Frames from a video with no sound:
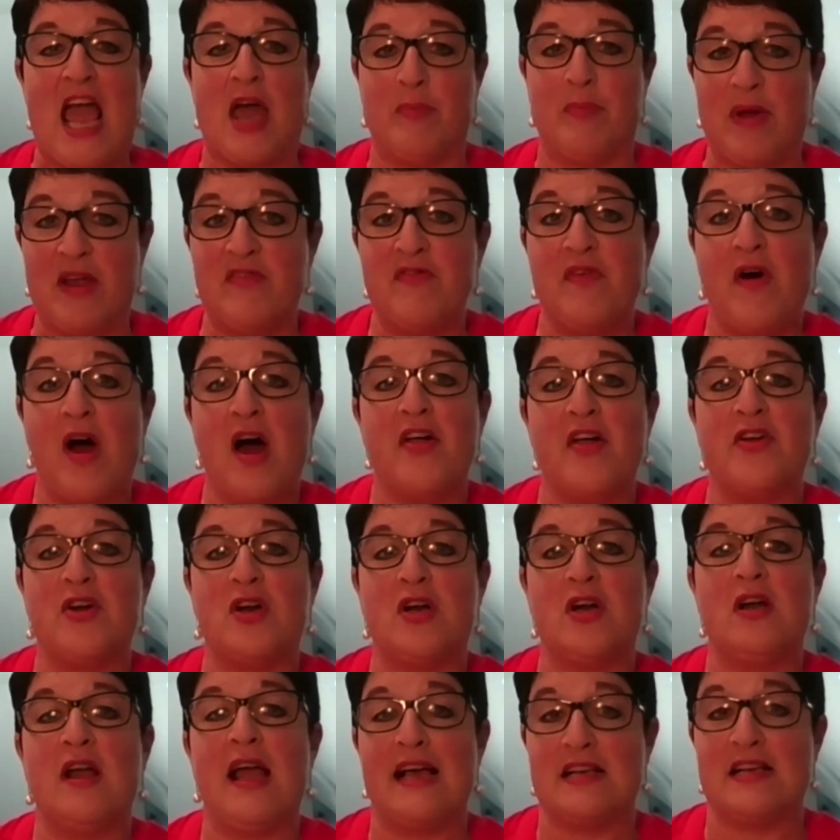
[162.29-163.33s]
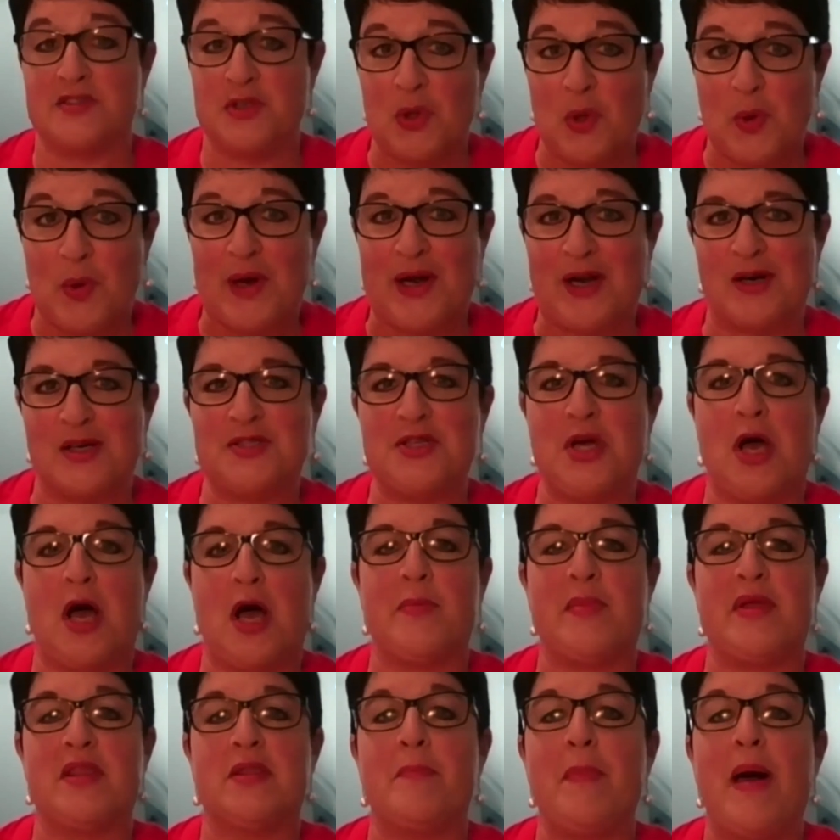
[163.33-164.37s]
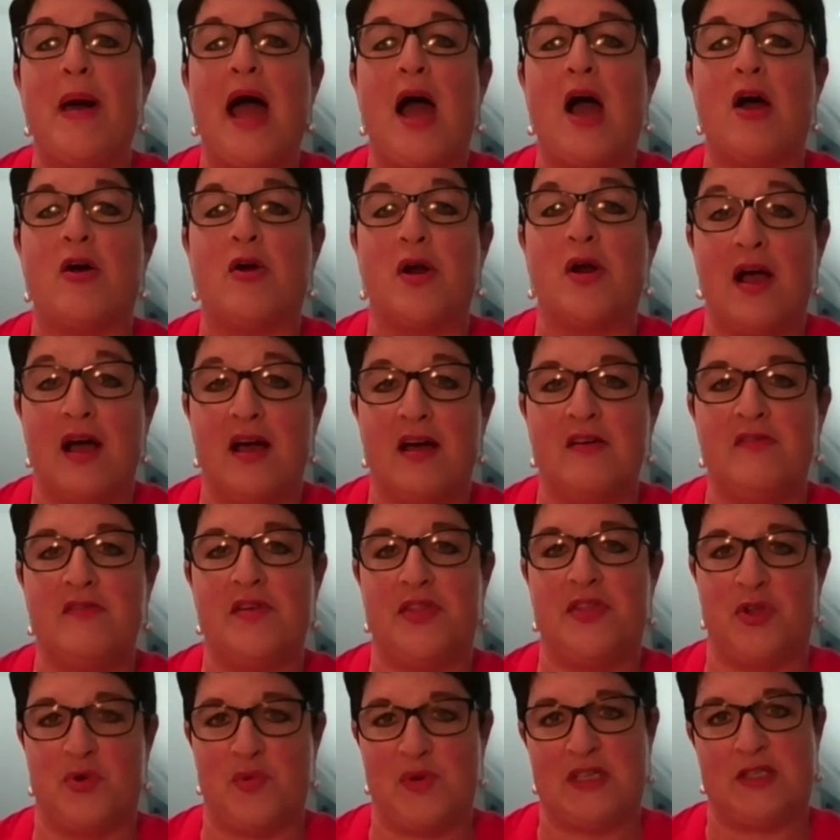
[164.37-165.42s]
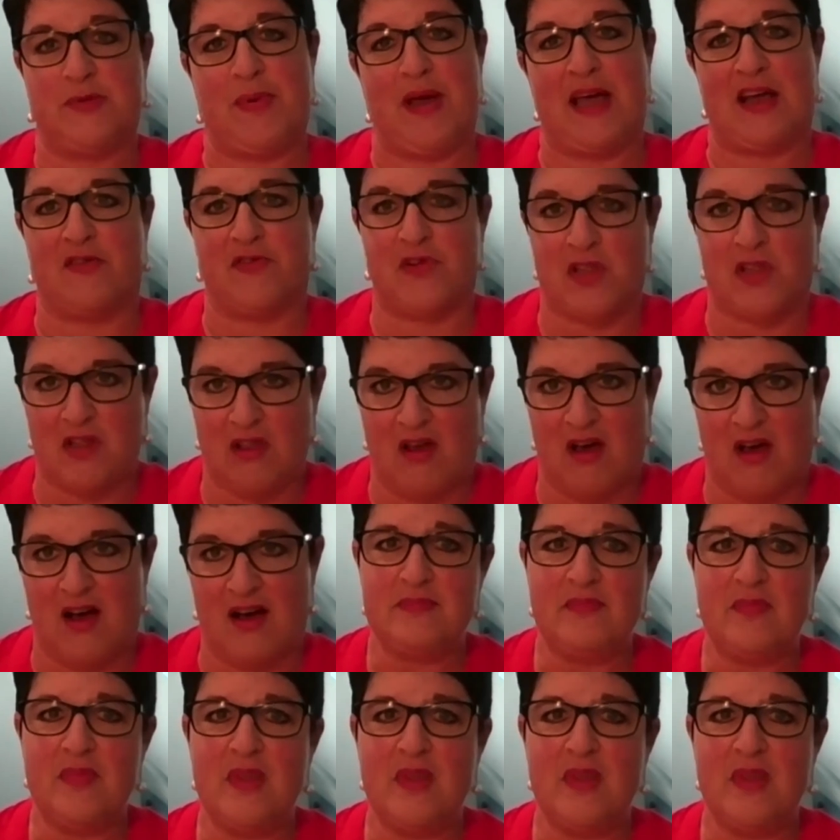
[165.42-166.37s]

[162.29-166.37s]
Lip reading: And my father, as a lawyer, taught me the power of and the respect for the law.